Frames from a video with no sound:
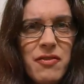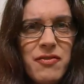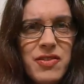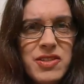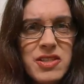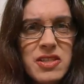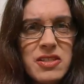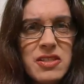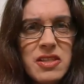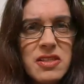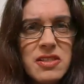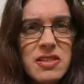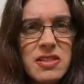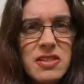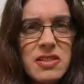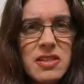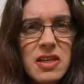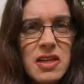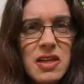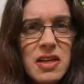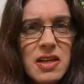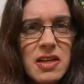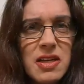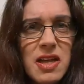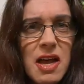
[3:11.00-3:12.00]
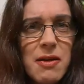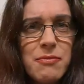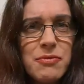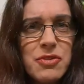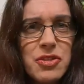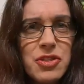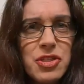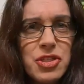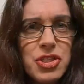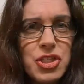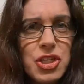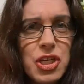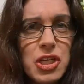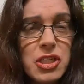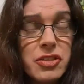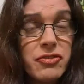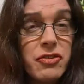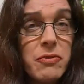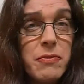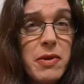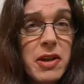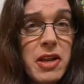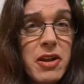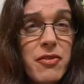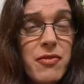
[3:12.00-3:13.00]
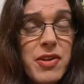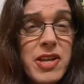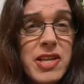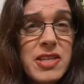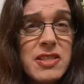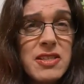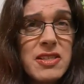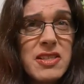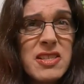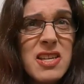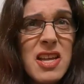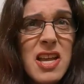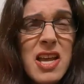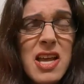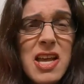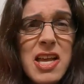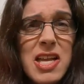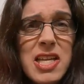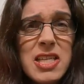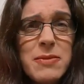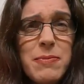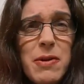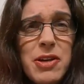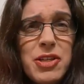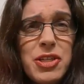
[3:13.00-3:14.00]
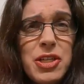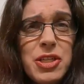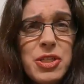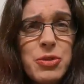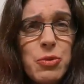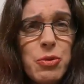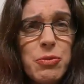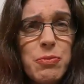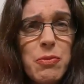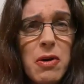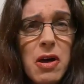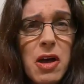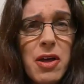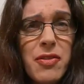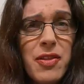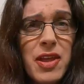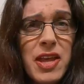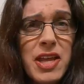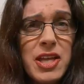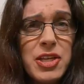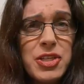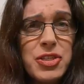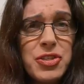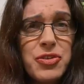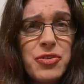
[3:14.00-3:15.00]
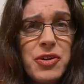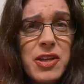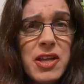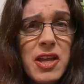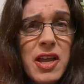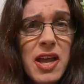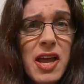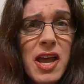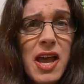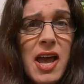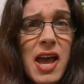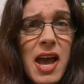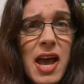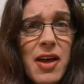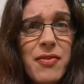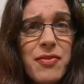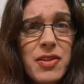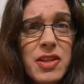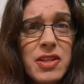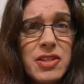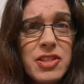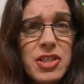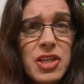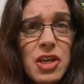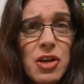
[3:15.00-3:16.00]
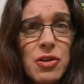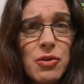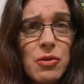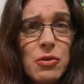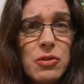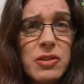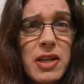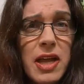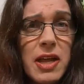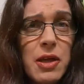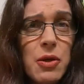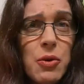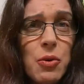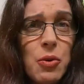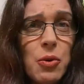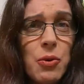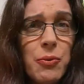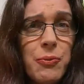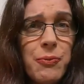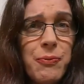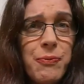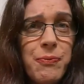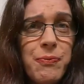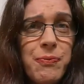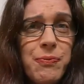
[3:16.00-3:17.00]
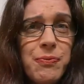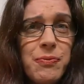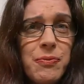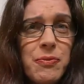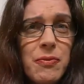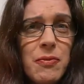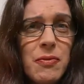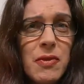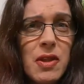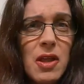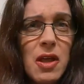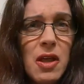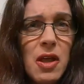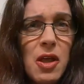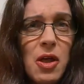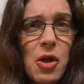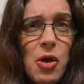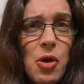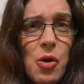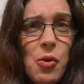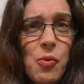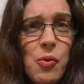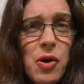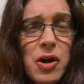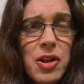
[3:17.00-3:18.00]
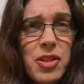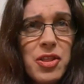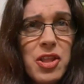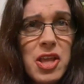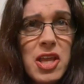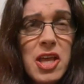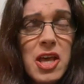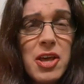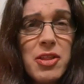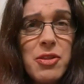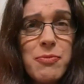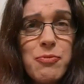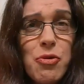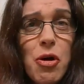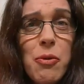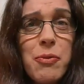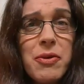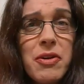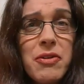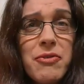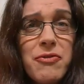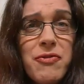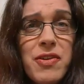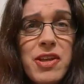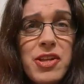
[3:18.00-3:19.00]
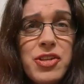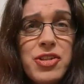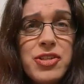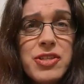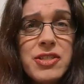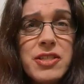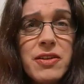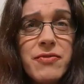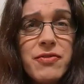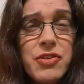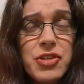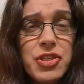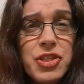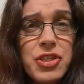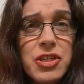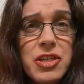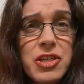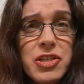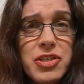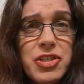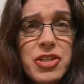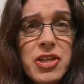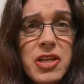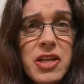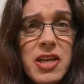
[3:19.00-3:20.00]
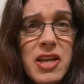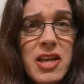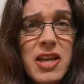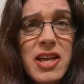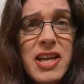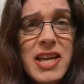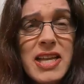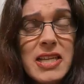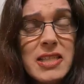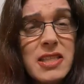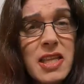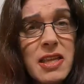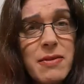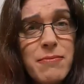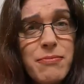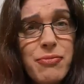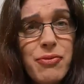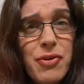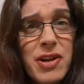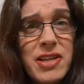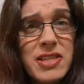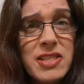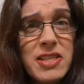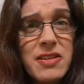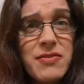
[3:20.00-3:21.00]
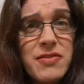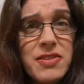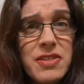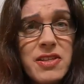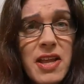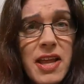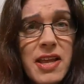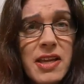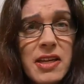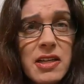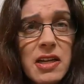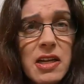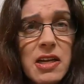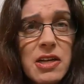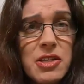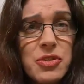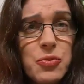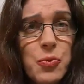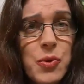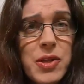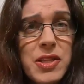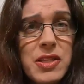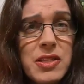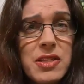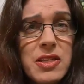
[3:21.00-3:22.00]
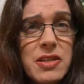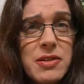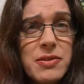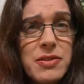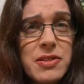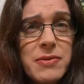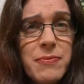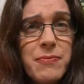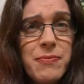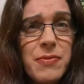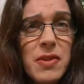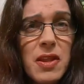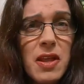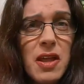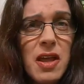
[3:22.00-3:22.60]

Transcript: Visitors come to the church for many reasons, especially to admire the history and the internal decor. One of the prominent features of the church is the impressive stained glass windows.